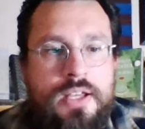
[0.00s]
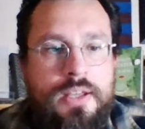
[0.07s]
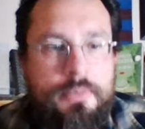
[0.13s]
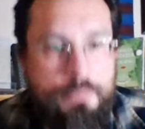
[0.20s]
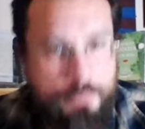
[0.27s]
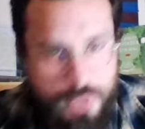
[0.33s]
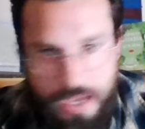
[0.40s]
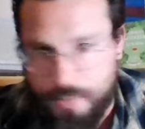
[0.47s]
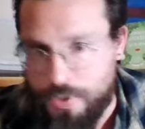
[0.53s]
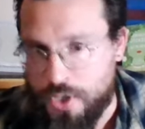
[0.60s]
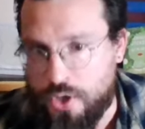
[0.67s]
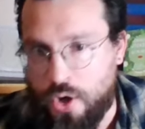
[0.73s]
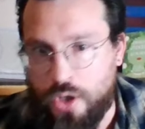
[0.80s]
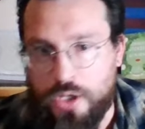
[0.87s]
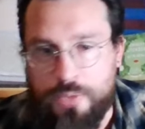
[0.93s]
Maybe you
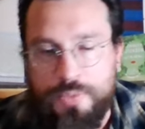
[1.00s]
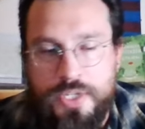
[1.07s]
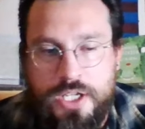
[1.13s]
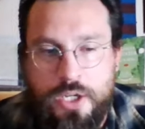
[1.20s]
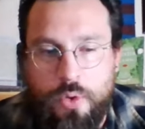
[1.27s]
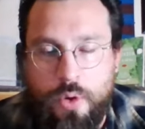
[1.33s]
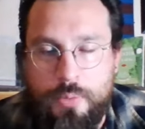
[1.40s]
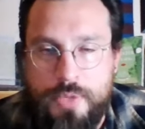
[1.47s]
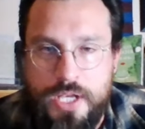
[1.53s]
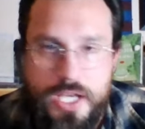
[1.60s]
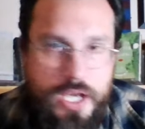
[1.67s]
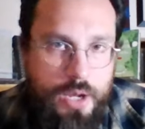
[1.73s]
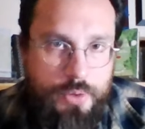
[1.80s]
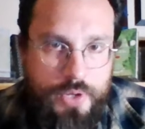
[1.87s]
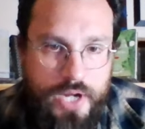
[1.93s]
call up Nikko
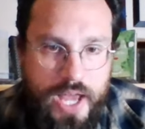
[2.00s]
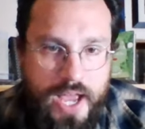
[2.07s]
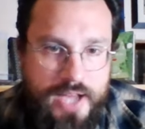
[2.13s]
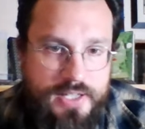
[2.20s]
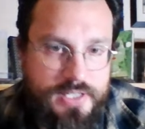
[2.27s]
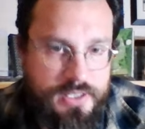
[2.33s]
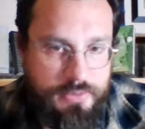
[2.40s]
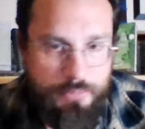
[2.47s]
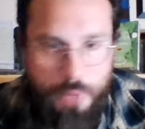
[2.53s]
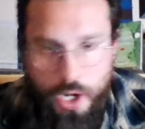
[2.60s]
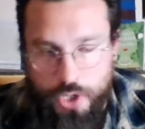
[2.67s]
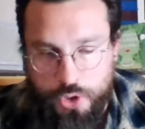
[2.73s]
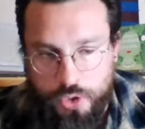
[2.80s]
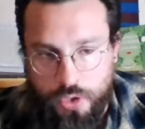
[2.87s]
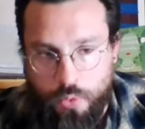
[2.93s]
Remigio the next,
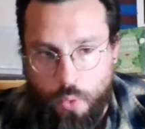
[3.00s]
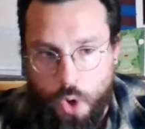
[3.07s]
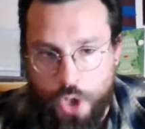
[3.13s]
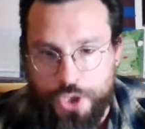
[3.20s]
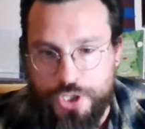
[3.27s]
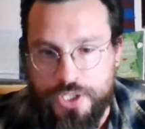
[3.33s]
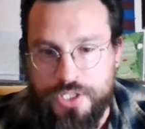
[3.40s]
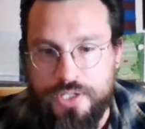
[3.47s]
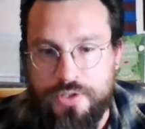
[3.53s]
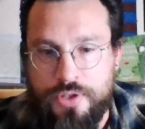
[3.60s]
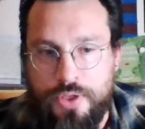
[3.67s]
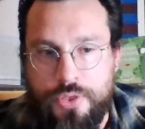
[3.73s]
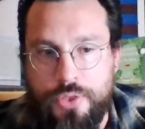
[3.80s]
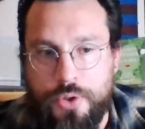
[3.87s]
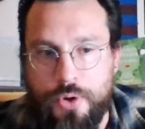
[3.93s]
Montrell Washington the
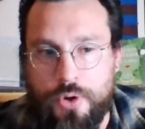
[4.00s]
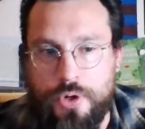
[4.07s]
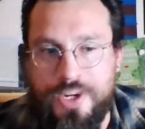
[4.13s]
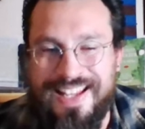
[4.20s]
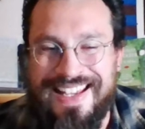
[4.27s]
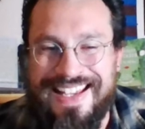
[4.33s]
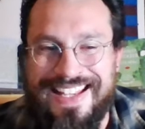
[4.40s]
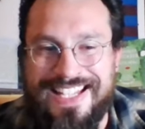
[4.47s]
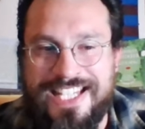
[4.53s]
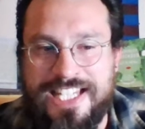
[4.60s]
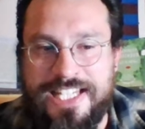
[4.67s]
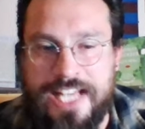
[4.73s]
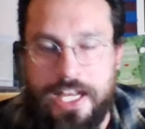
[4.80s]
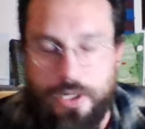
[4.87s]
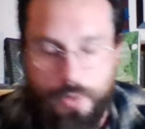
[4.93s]
third,
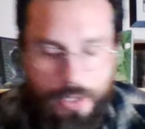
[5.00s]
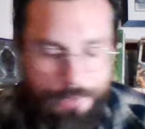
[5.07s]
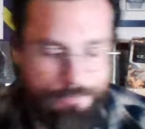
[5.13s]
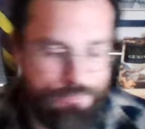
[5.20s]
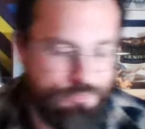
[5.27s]
etc.